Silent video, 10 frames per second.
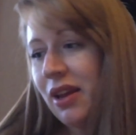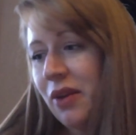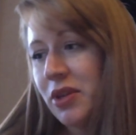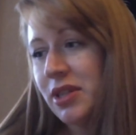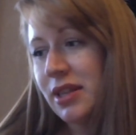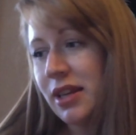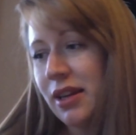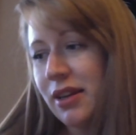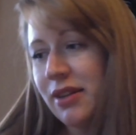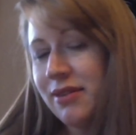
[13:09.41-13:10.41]
which is
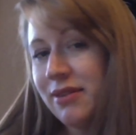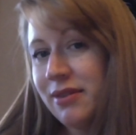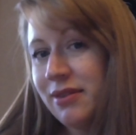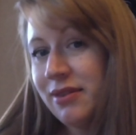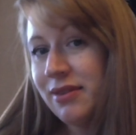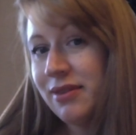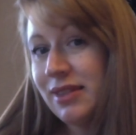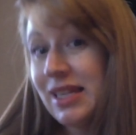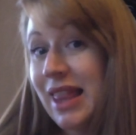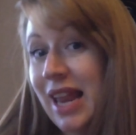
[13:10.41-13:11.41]
the
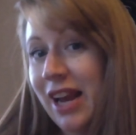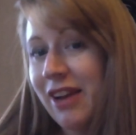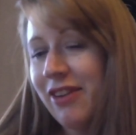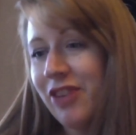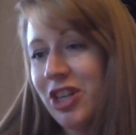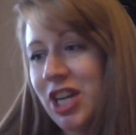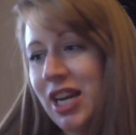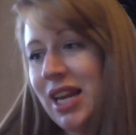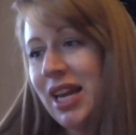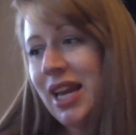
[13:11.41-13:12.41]
synthetic version,